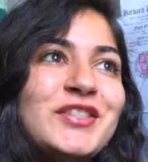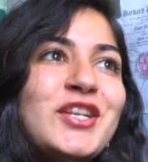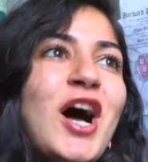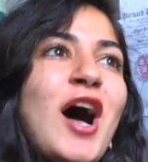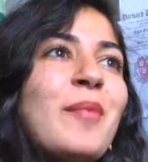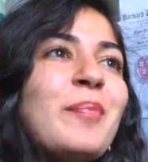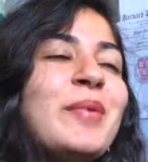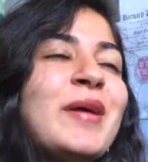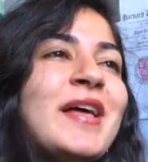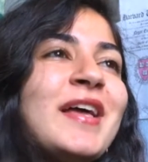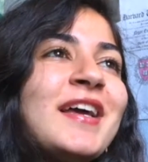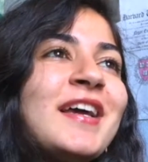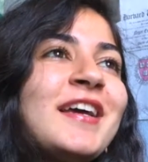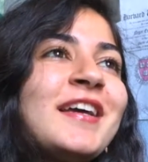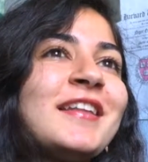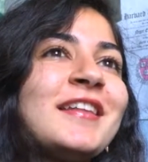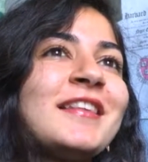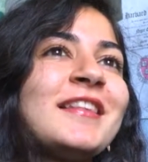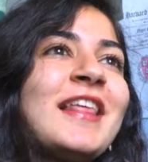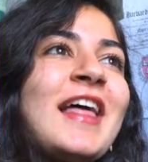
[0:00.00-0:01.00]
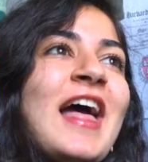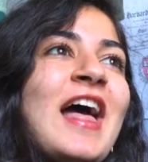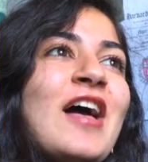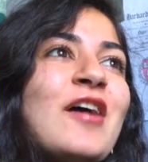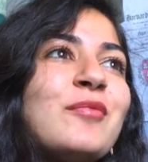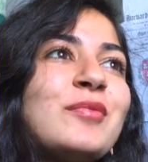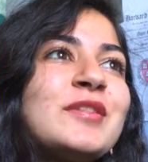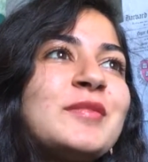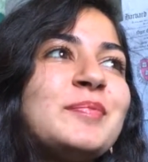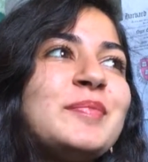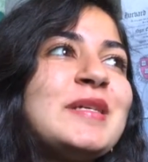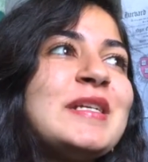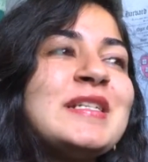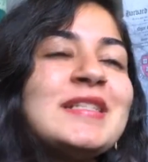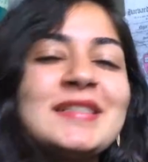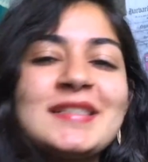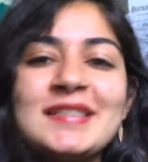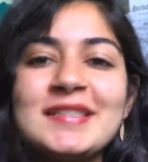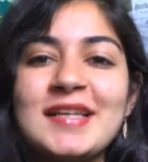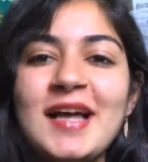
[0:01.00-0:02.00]
topic that was being
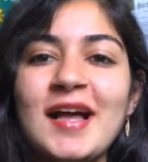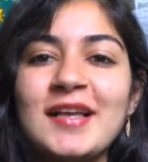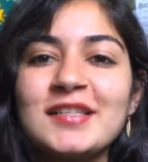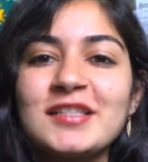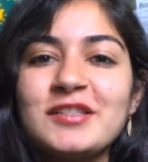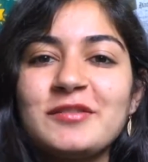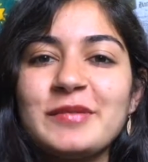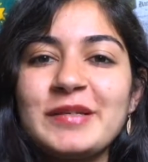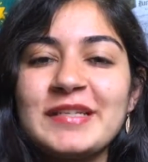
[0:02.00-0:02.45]
discussed,